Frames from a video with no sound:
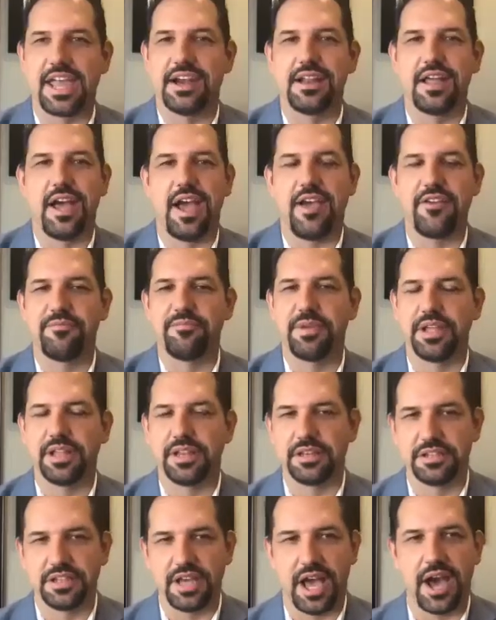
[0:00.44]
I've been
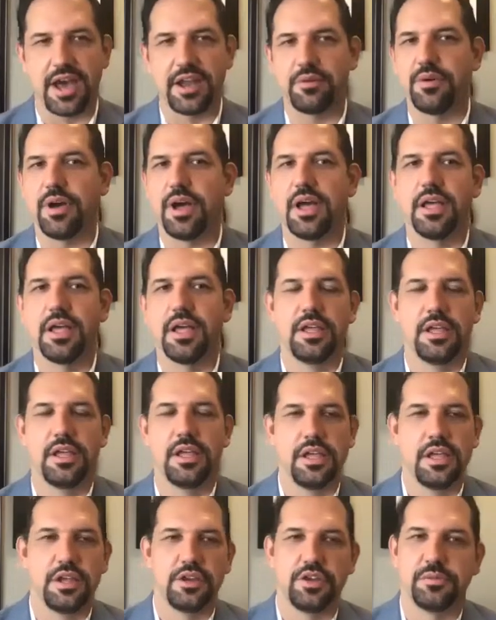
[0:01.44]
to Ottawa
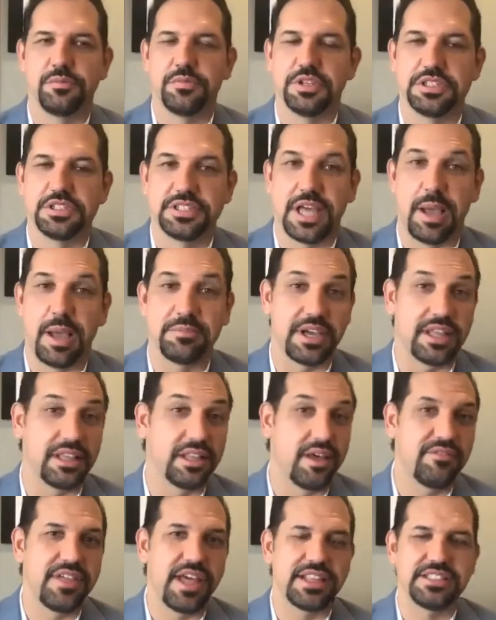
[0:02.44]
numerous times. I love
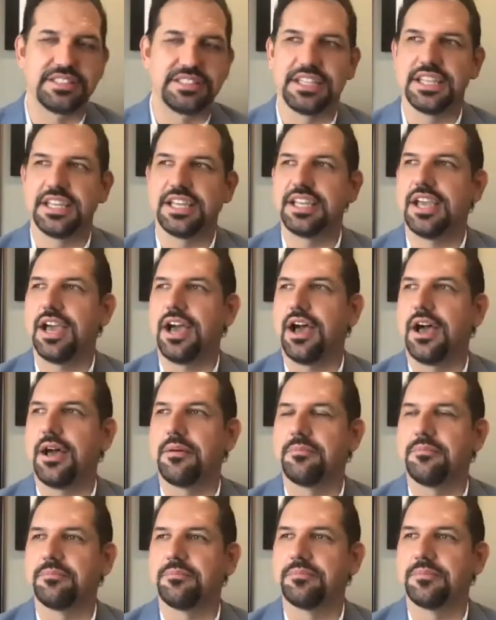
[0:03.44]
that city.
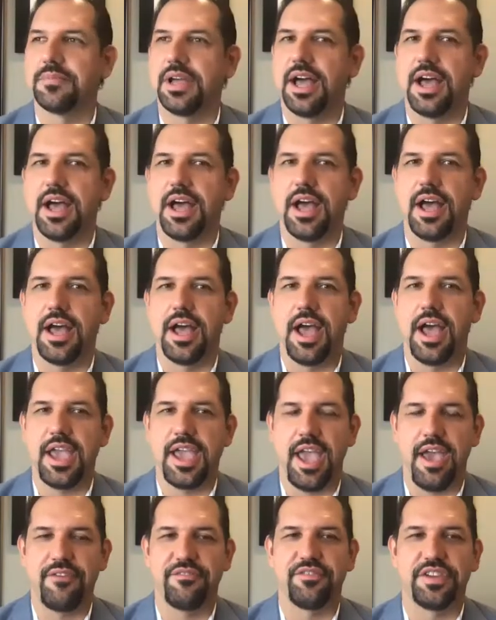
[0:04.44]
I
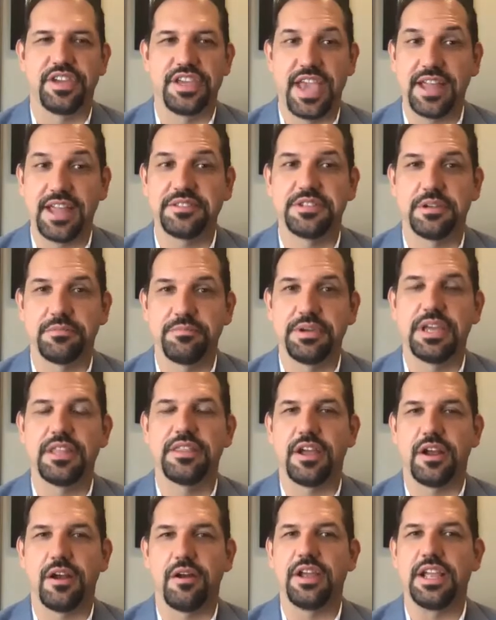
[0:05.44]
have yet to be
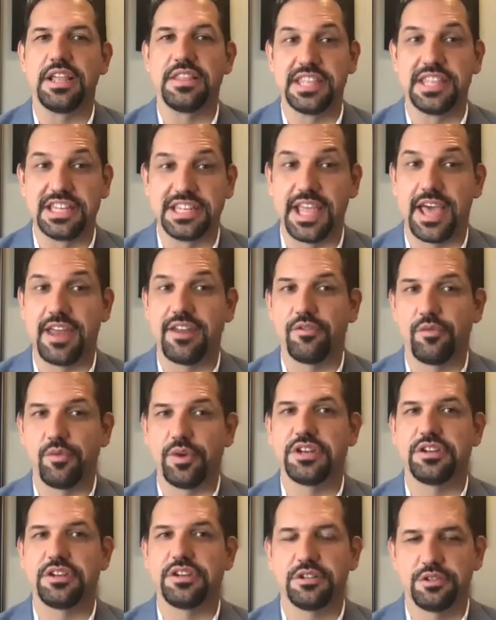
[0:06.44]
there in the dead of
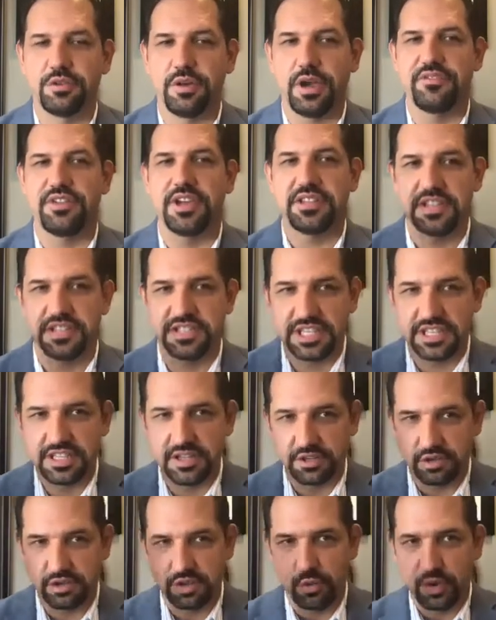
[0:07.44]
winter, so I've yet to see the
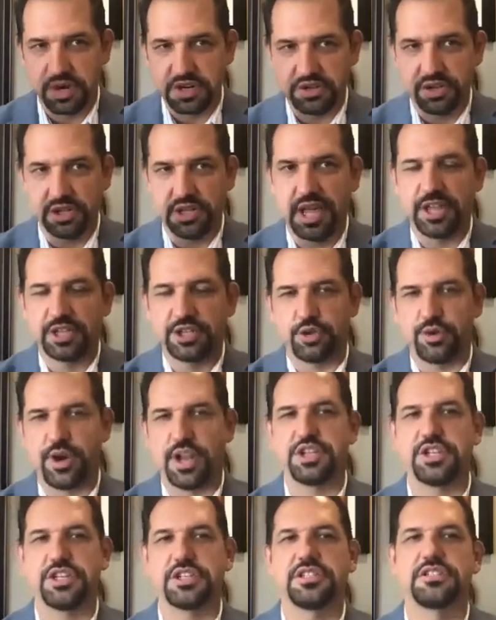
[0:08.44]
winter-like
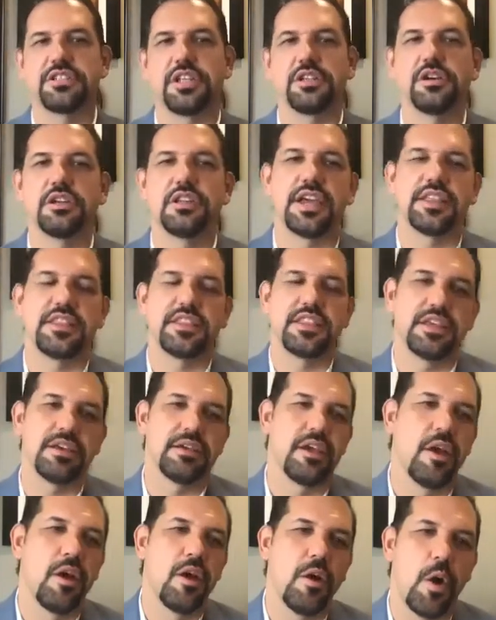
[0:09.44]
trenches to look like the
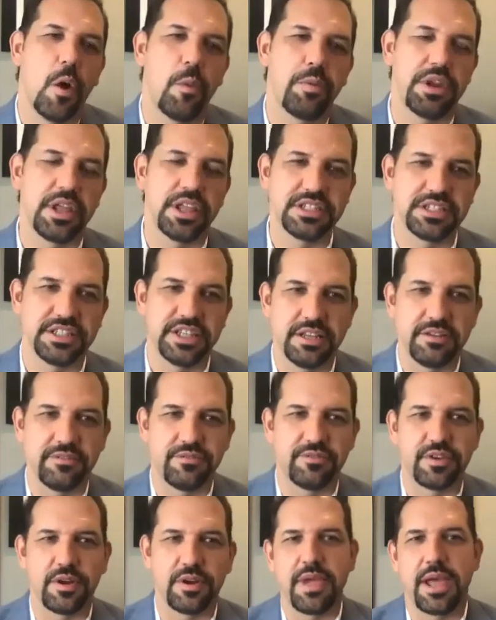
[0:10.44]
opening scene
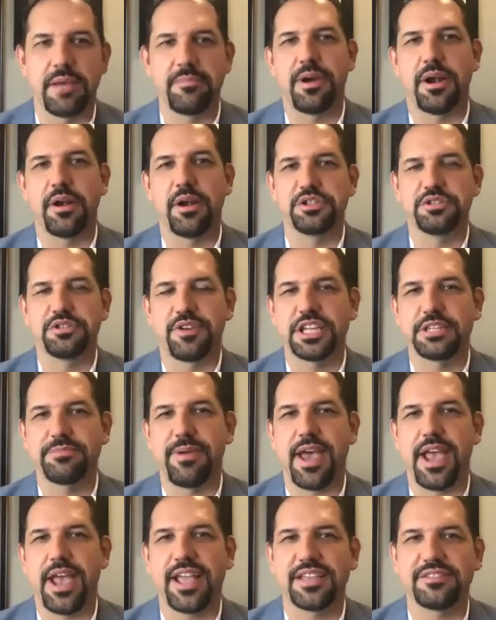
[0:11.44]
from Empire Strikes Back,
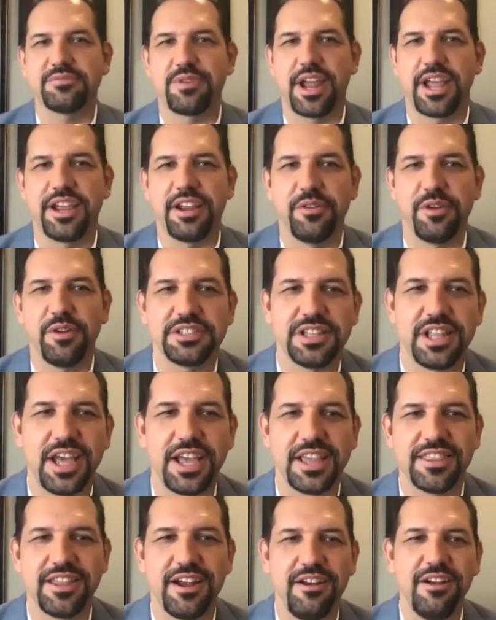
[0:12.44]
as what I hear it's like
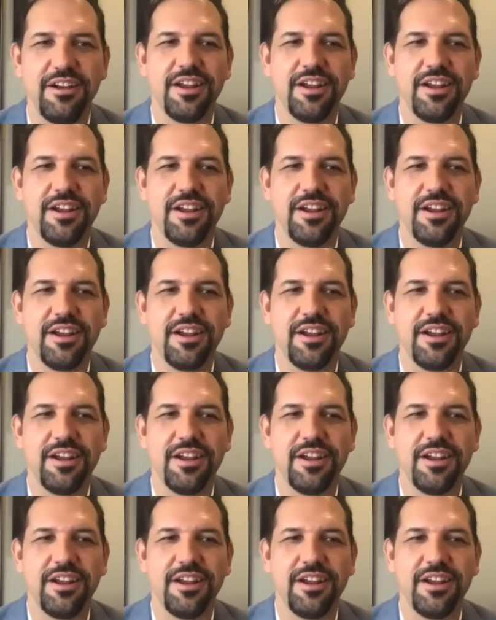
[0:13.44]
there.